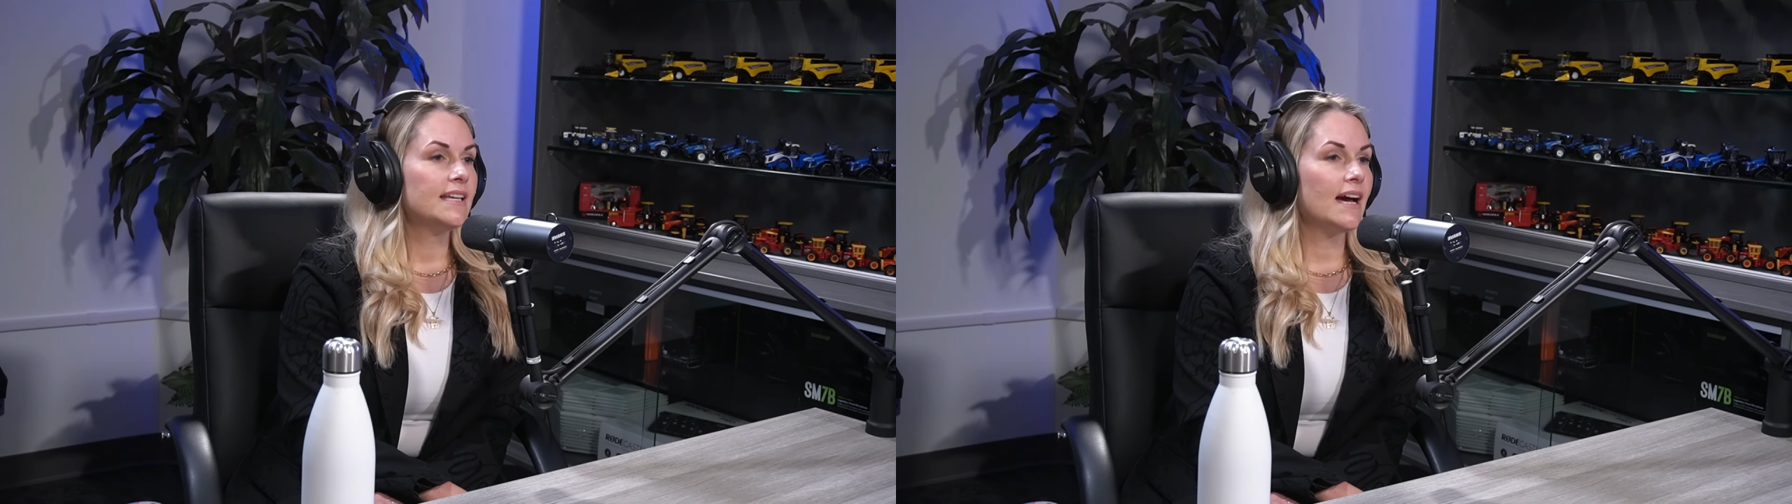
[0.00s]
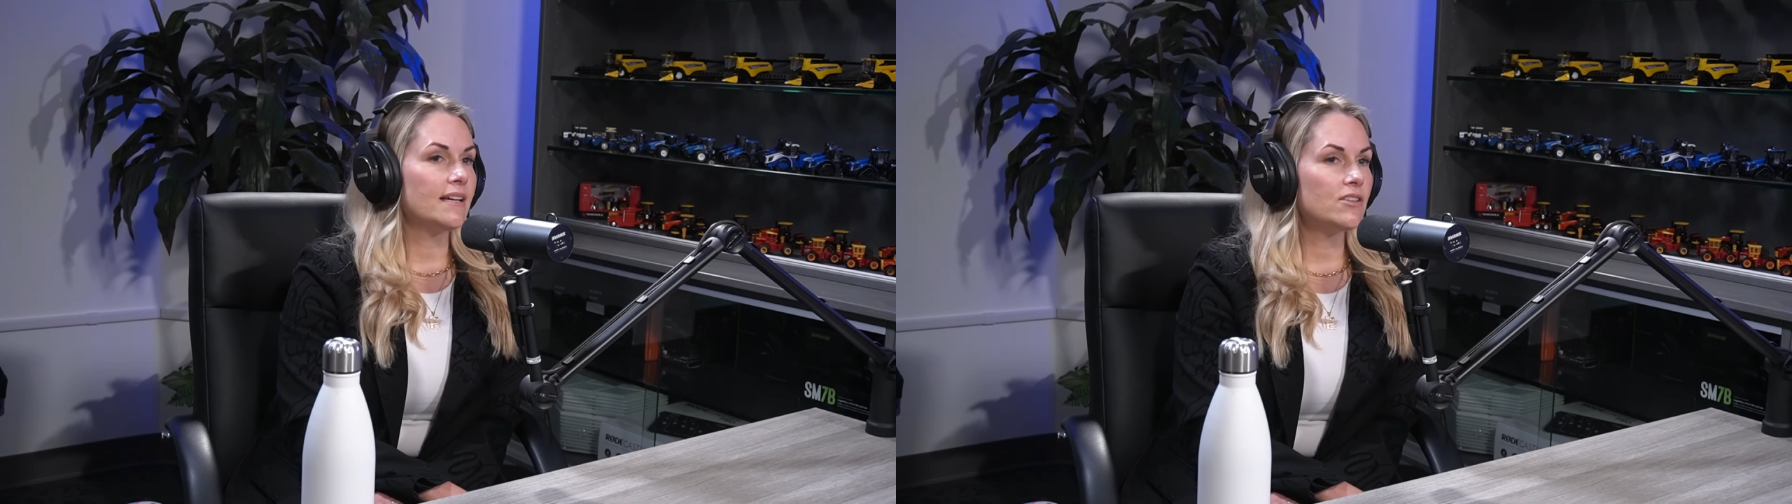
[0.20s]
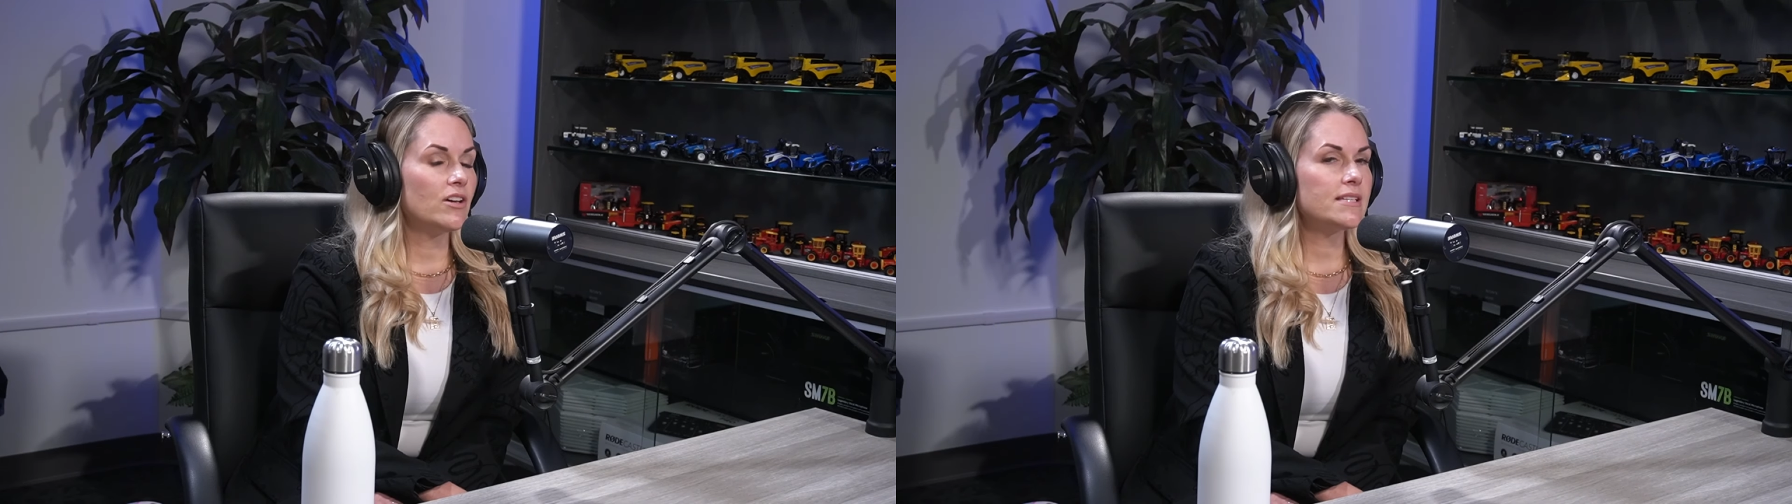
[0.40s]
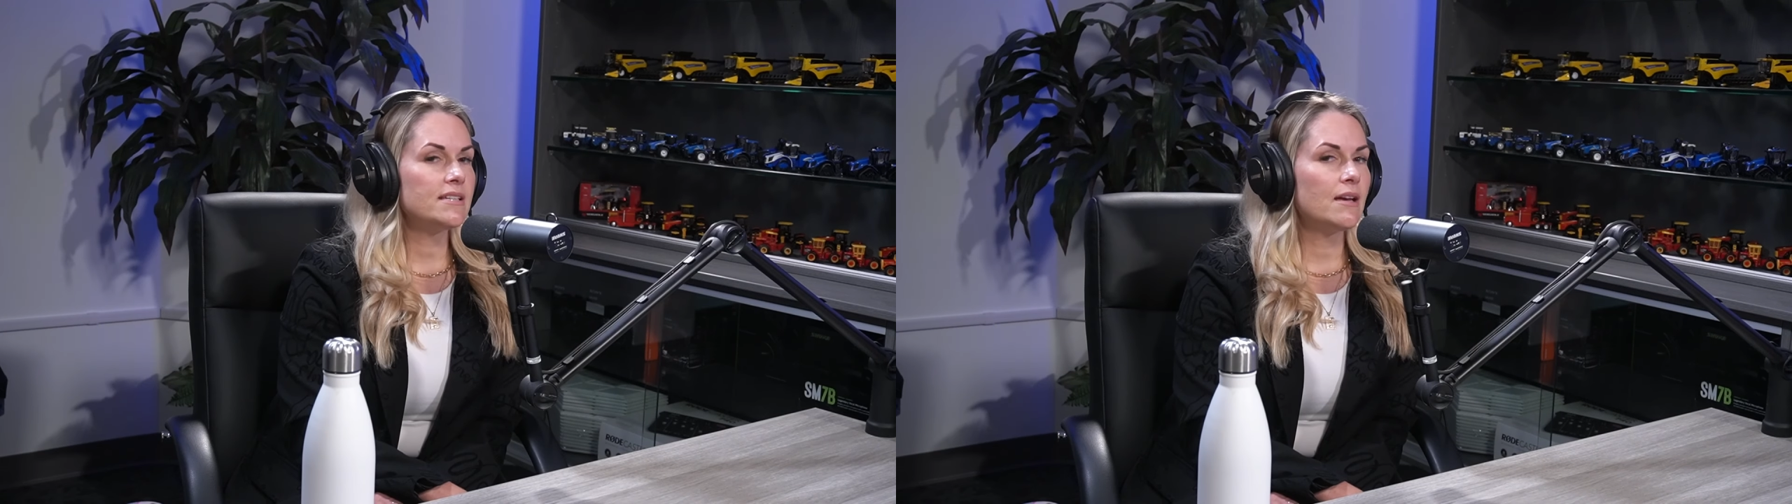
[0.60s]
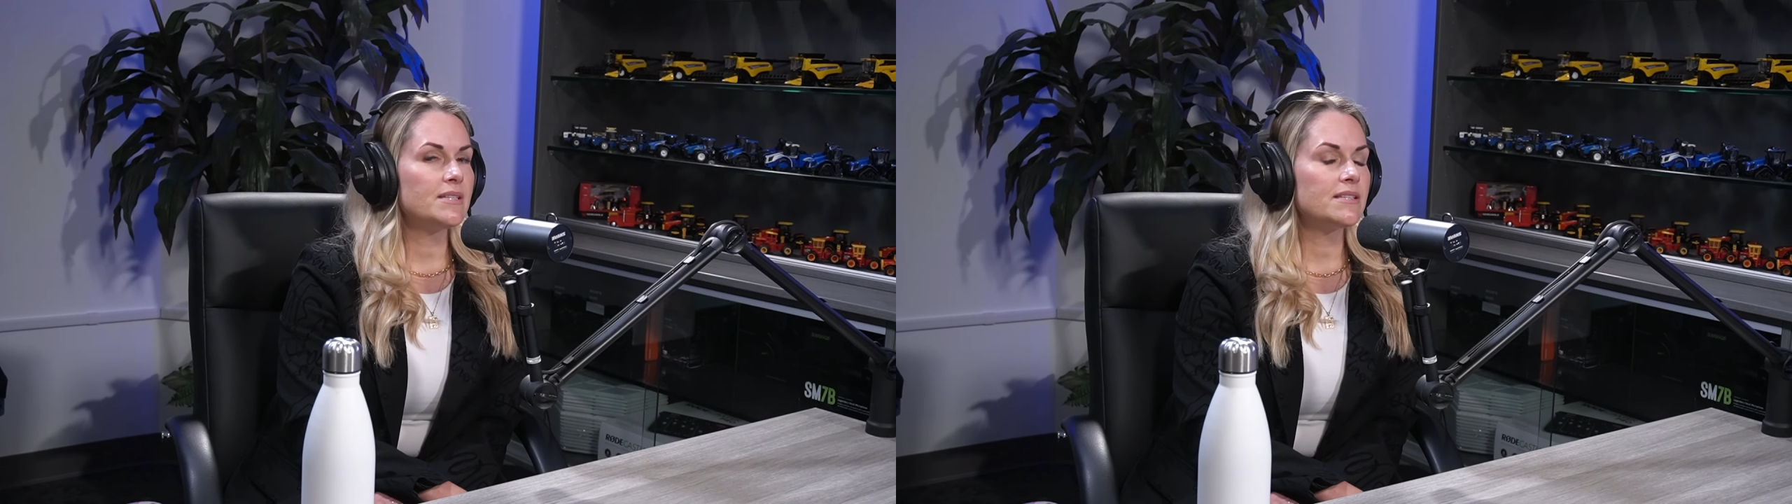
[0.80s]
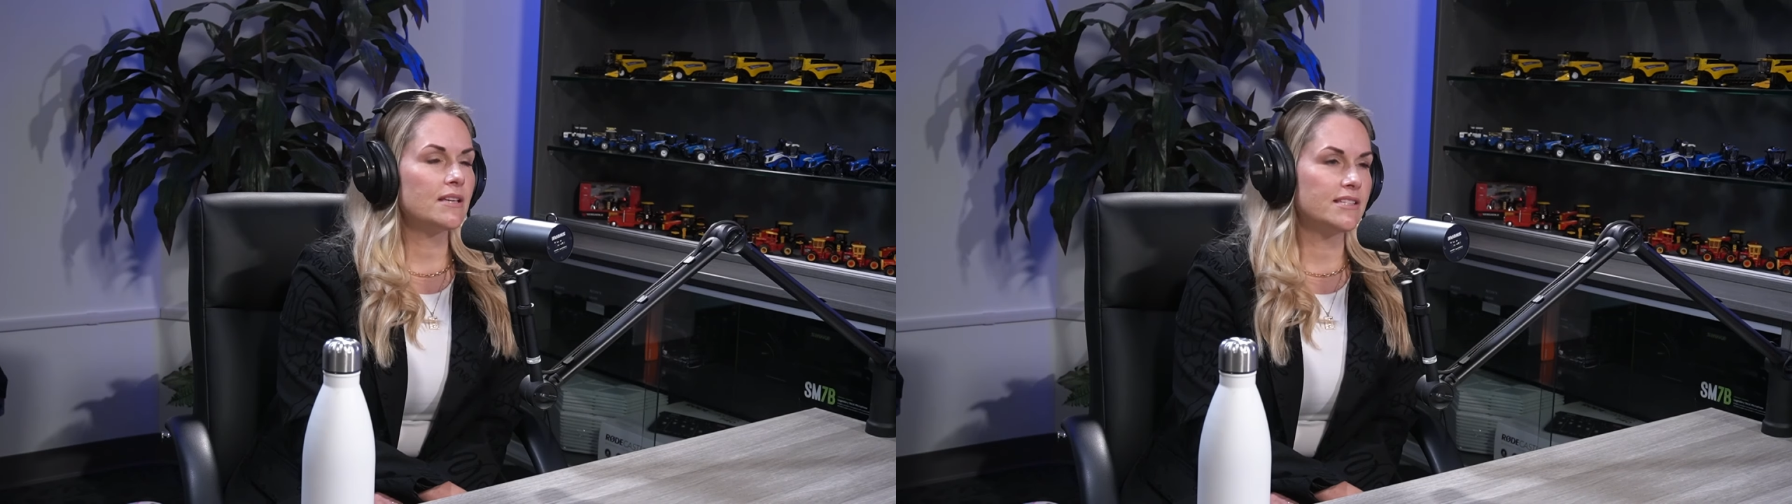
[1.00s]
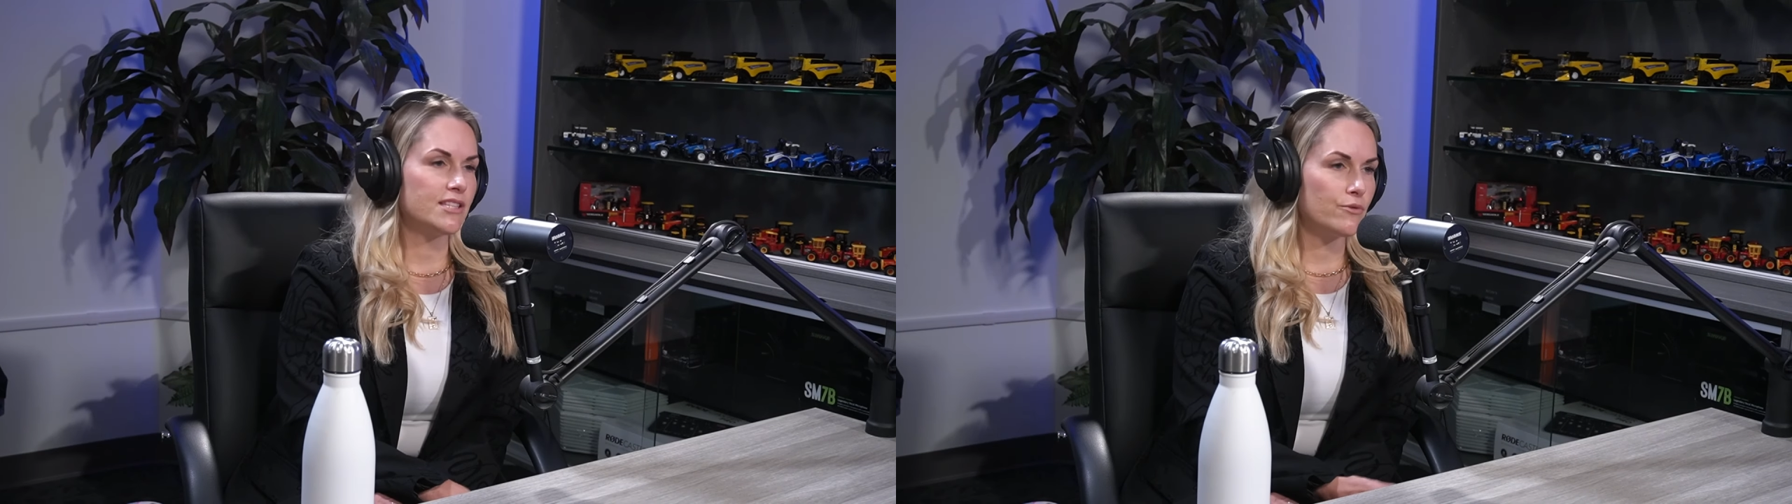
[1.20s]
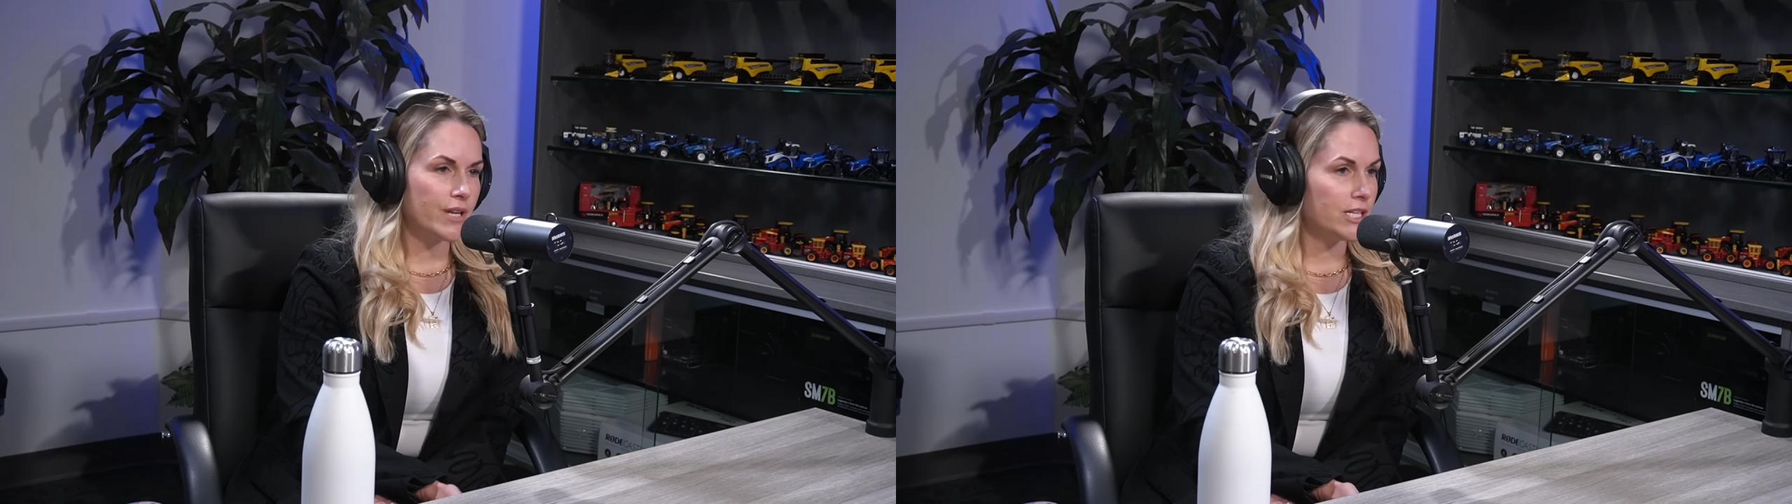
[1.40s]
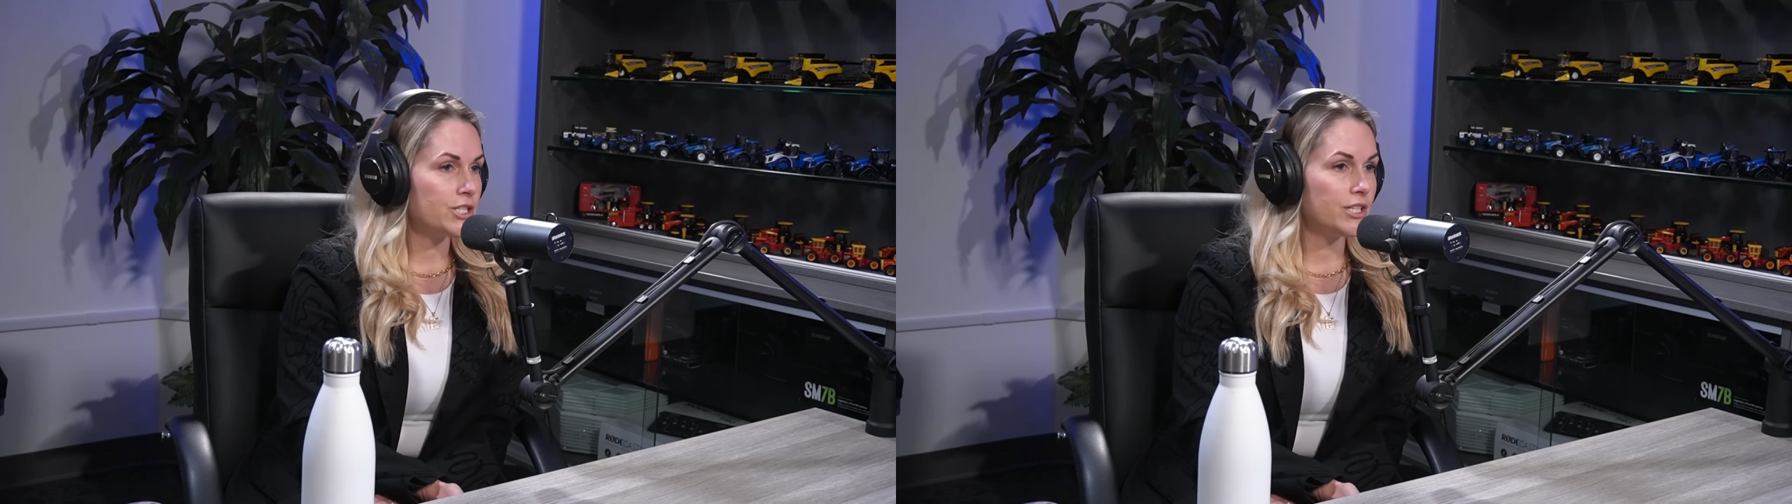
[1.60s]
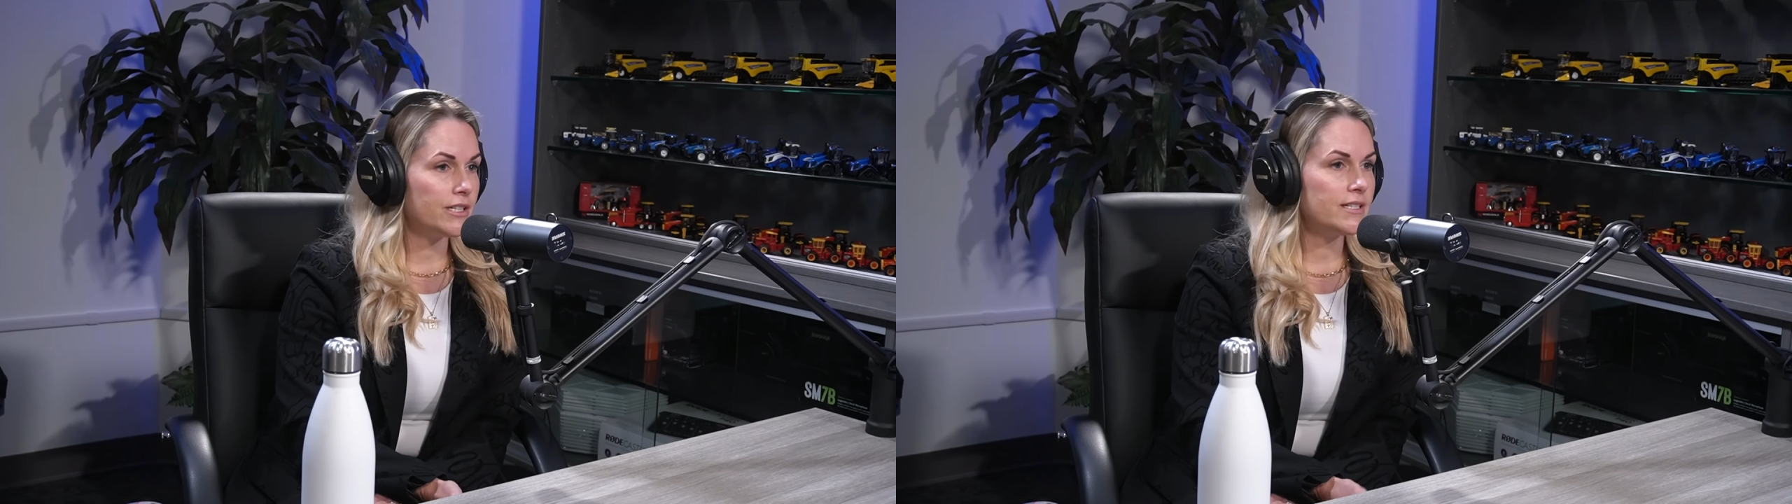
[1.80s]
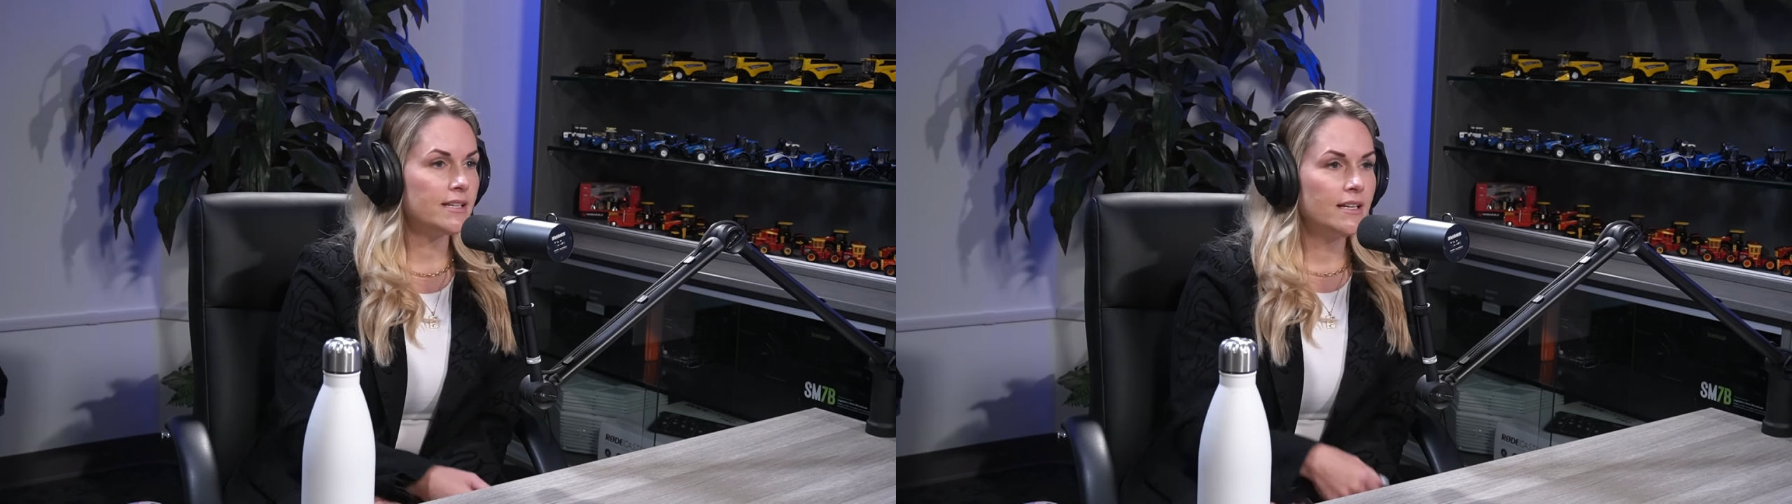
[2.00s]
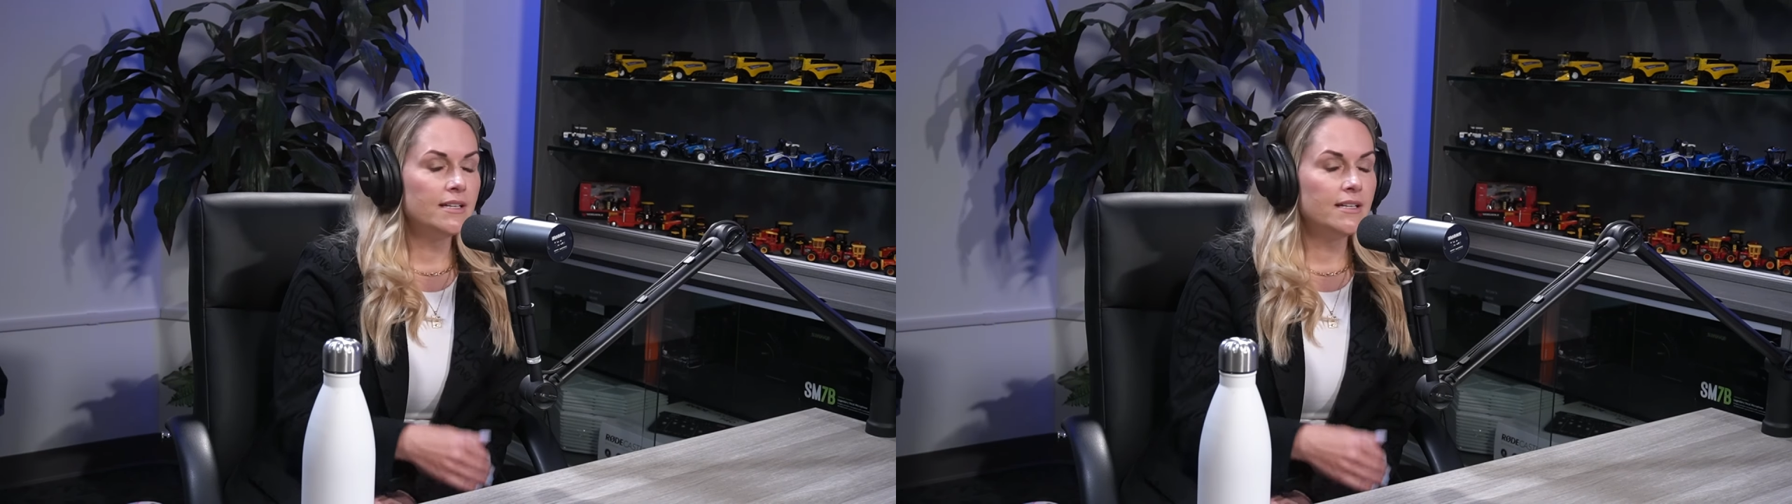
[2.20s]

Yeah. Lots of times it's the reinsurers.